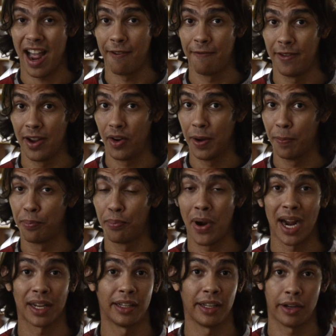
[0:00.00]
a very
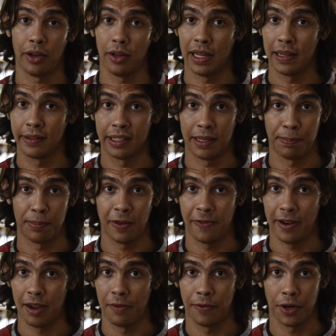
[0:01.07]
practical and
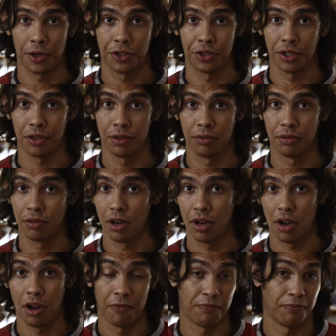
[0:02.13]
simplified version
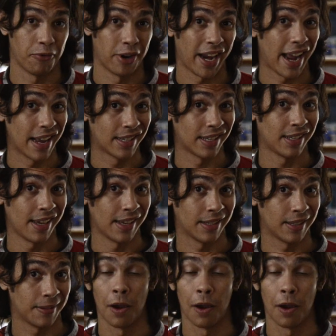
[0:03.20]
of what ACES is.